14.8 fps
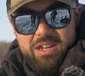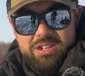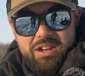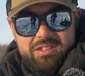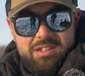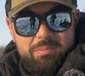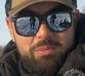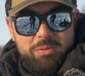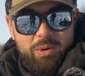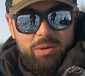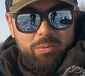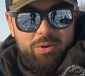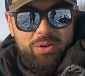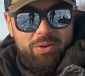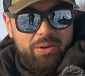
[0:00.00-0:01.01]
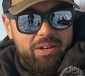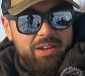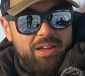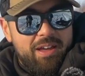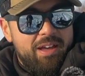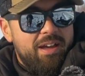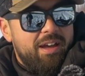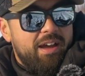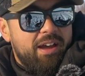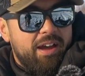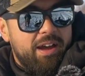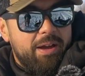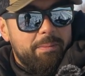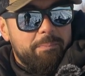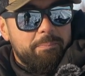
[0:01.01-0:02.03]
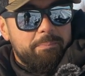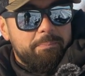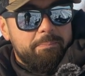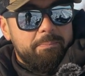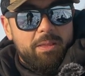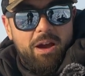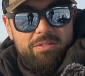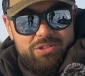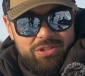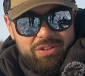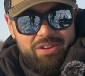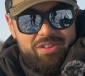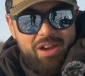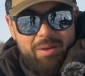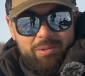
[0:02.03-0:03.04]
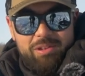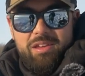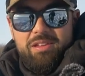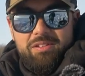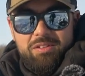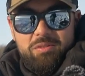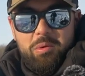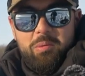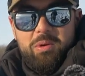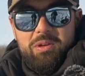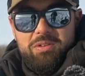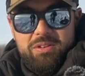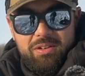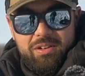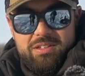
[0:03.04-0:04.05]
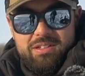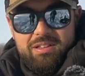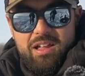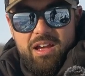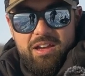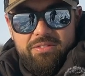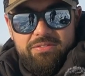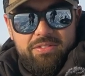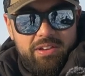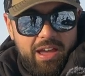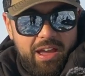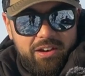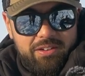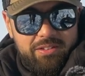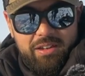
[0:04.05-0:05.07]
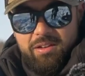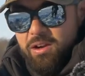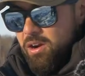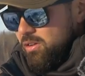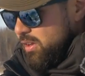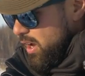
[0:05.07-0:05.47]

get you guys up to what we're doing. Um, obviously the atomic teaser is what we're using as a live action, like our